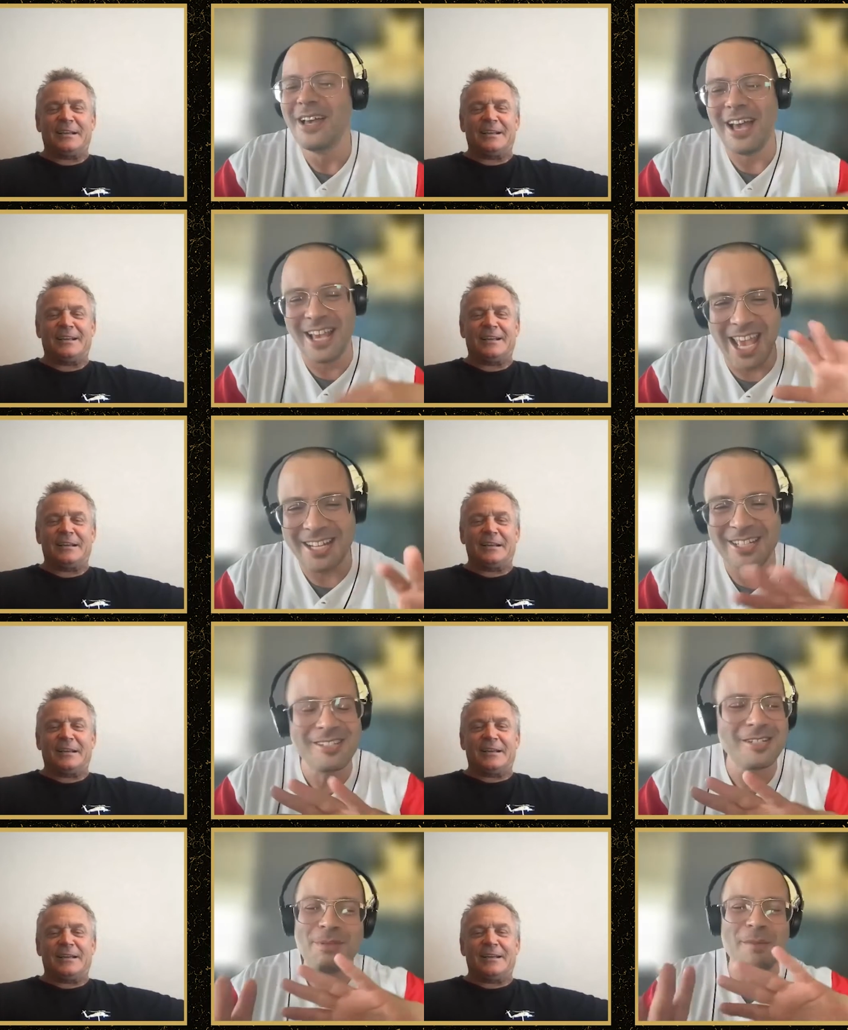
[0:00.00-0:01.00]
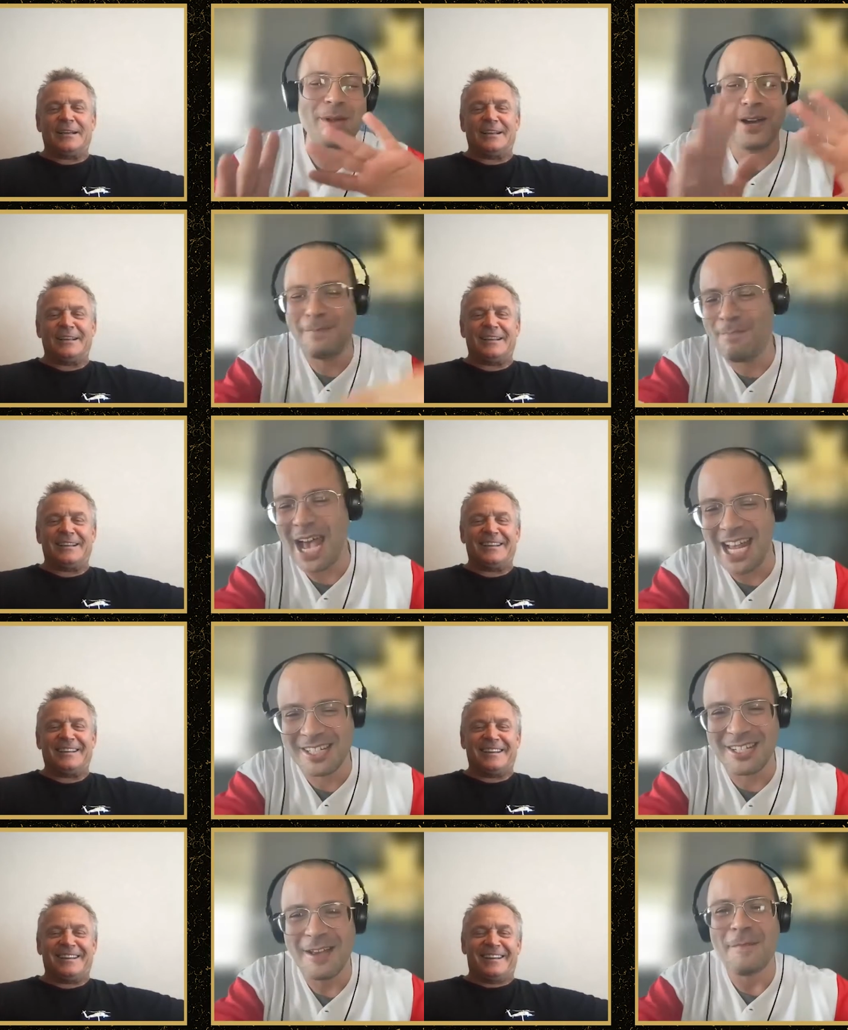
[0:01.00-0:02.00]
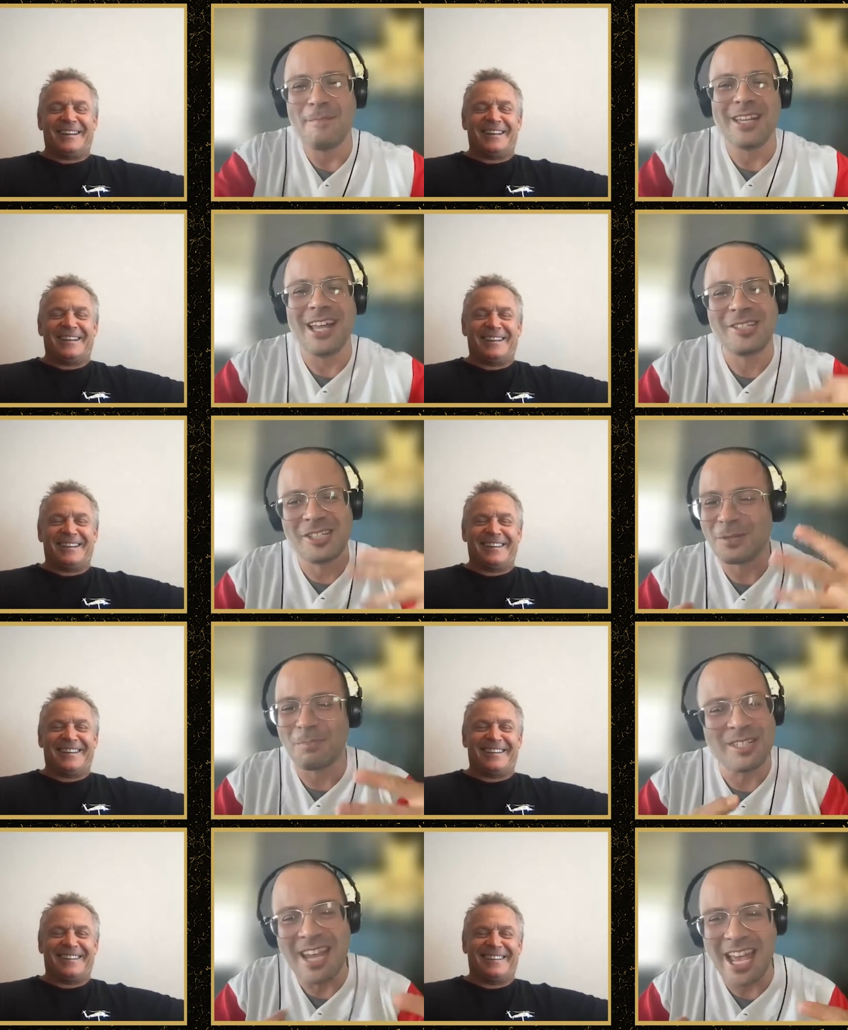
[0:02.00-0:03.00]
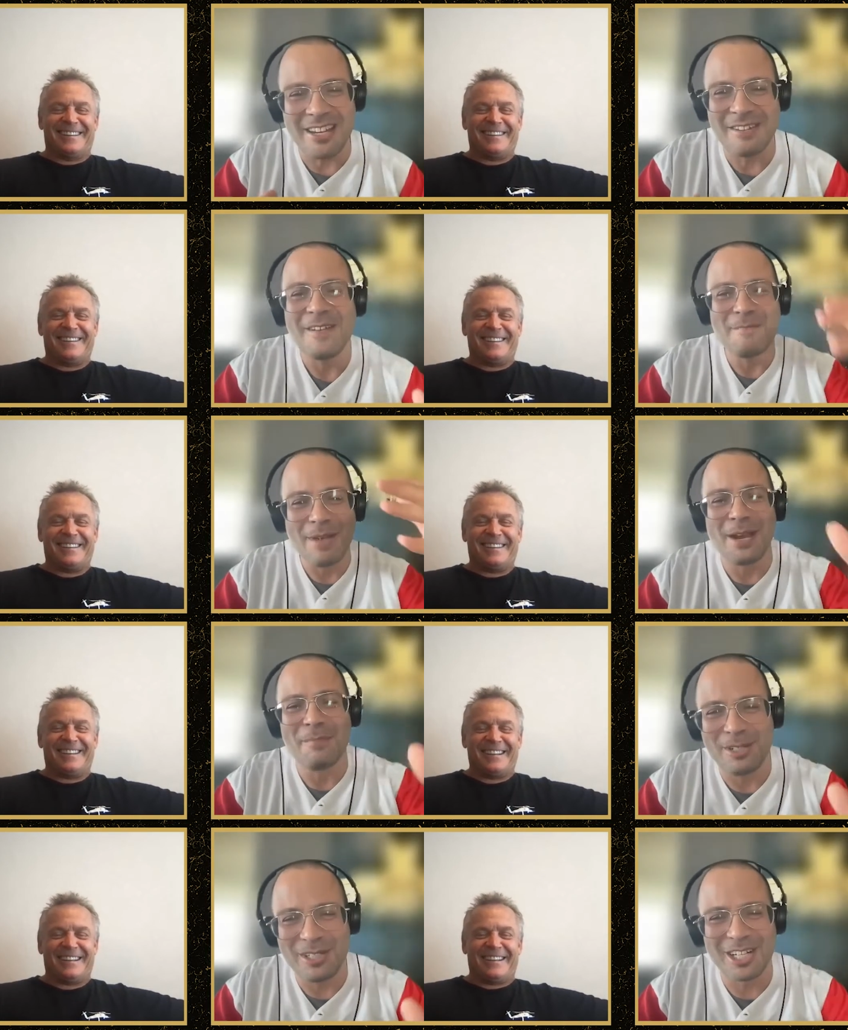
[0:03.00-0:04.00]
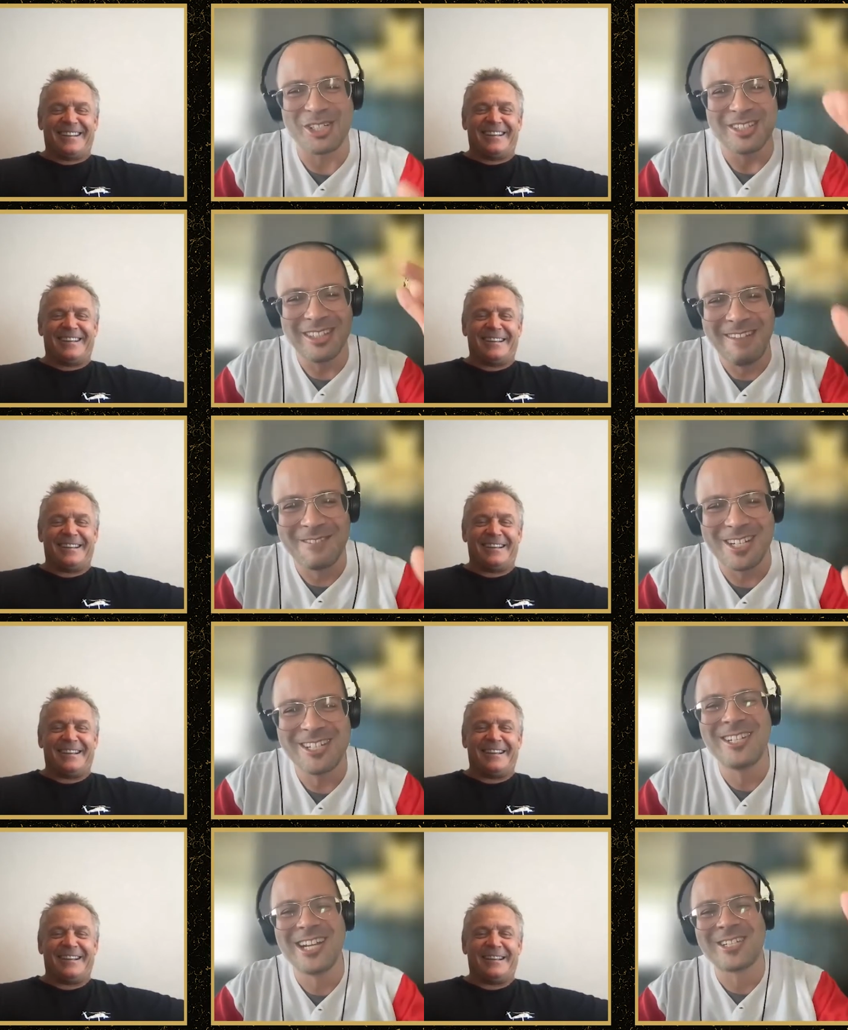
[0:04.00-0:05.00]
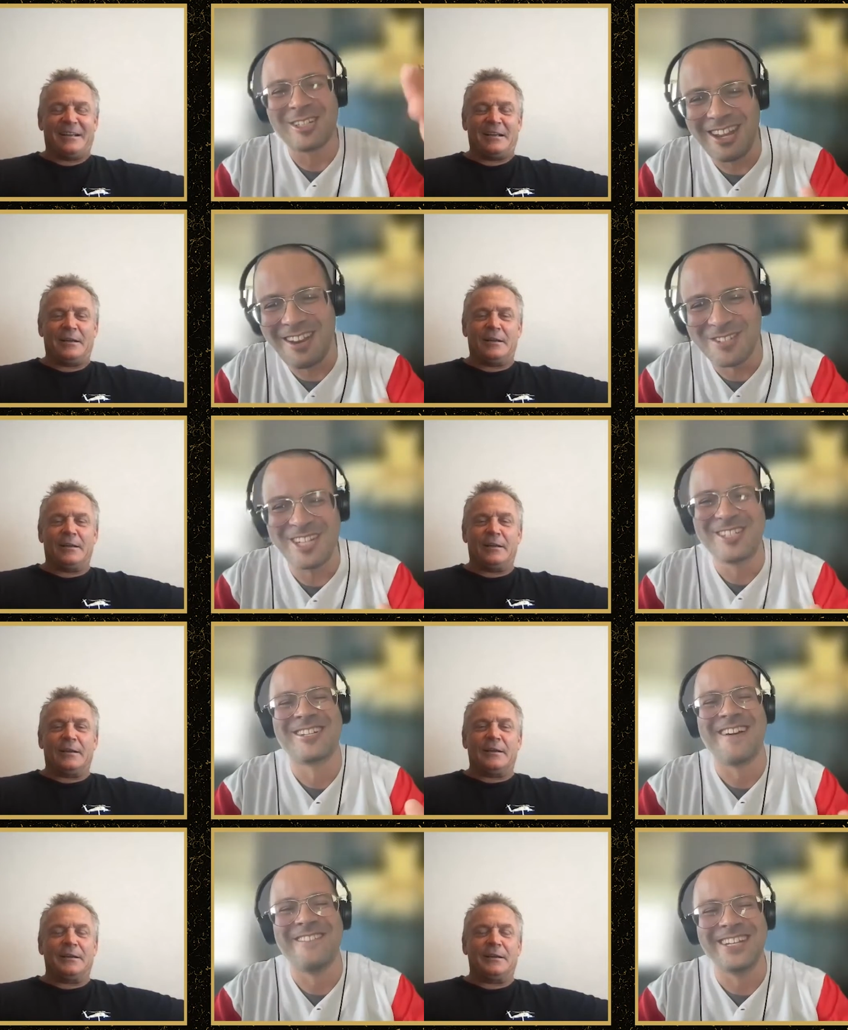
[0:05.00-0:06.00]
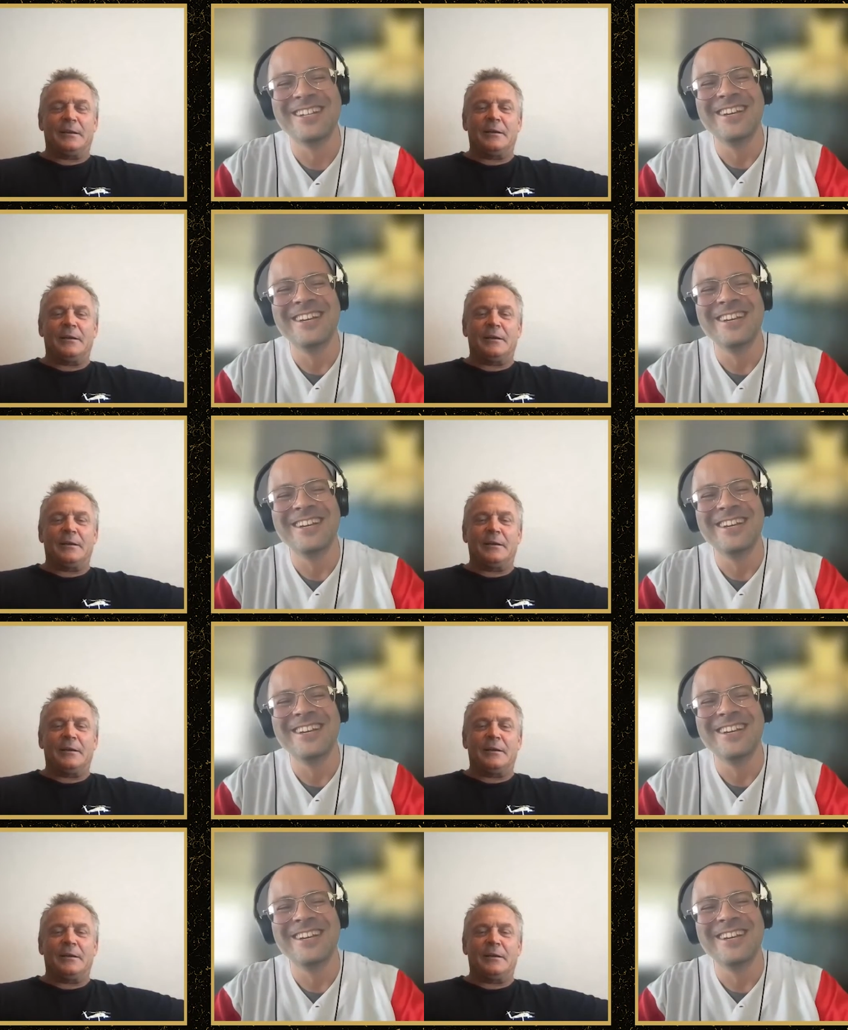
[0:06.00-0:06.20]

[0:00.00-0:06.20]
Speaker 1: Again, this is probably already past, but let's just pretend. Make a prediction: Leafs in six, Leafs in seven,